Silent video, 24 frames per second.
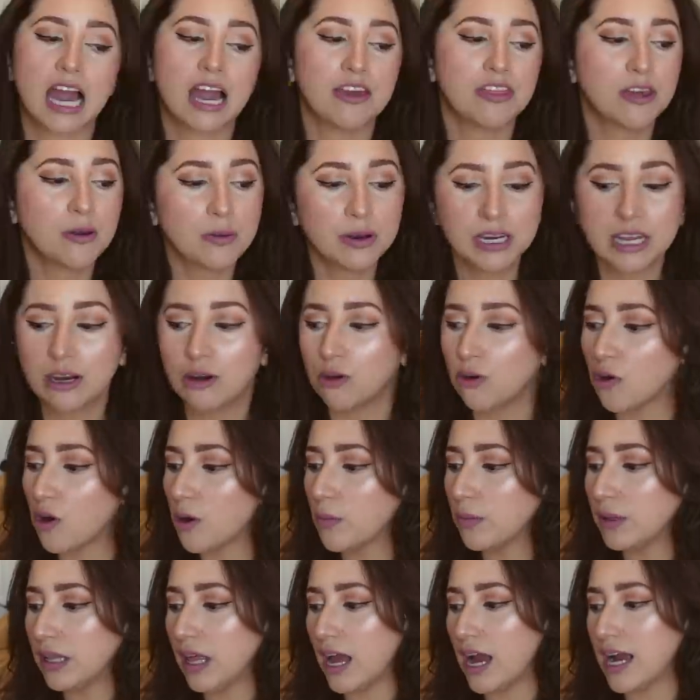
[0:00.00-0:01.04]
I think we need to
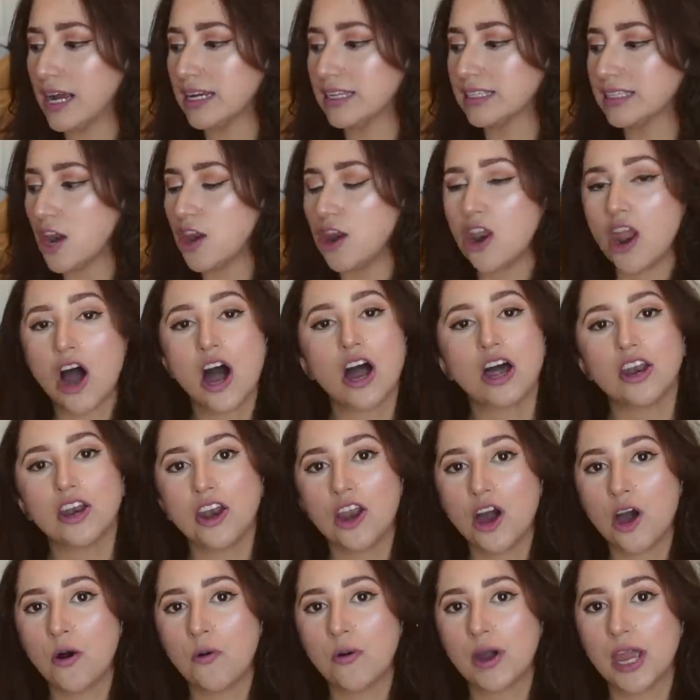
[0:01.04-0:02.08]
normalize not
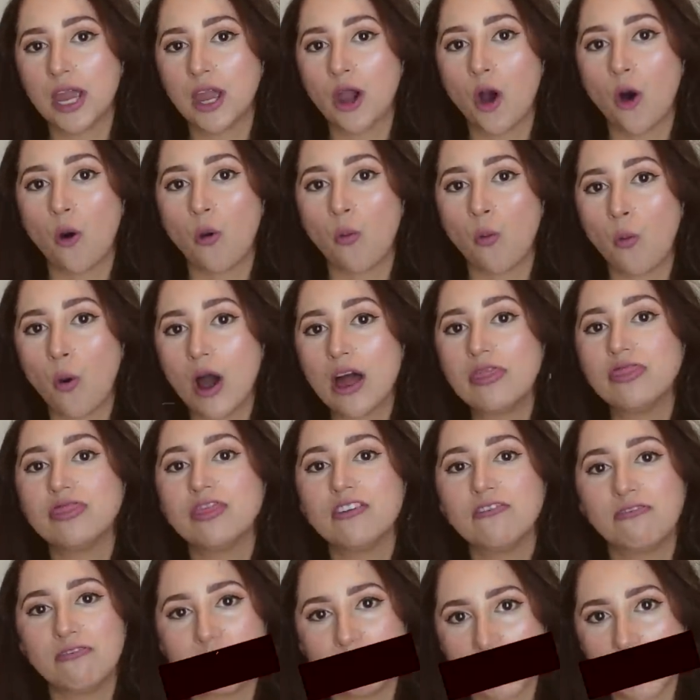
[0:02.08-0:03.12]
knowing what
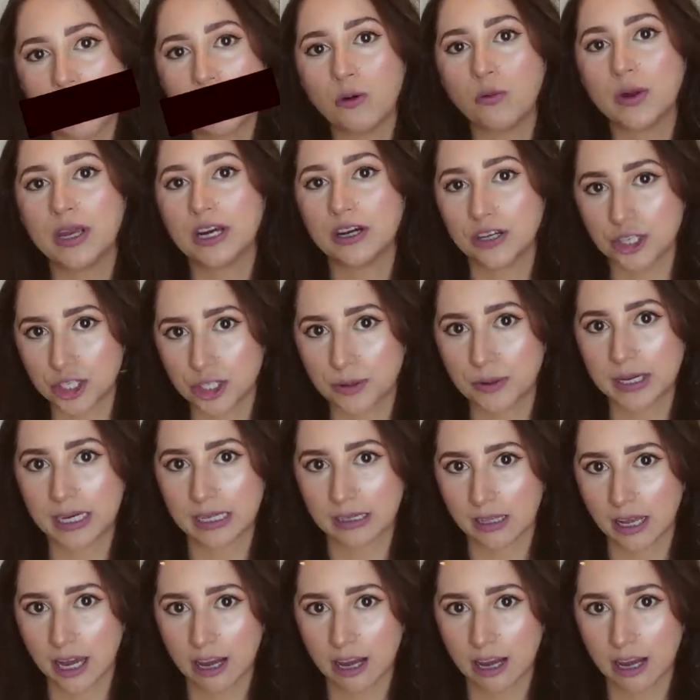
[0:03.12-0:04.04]
the f we are doing in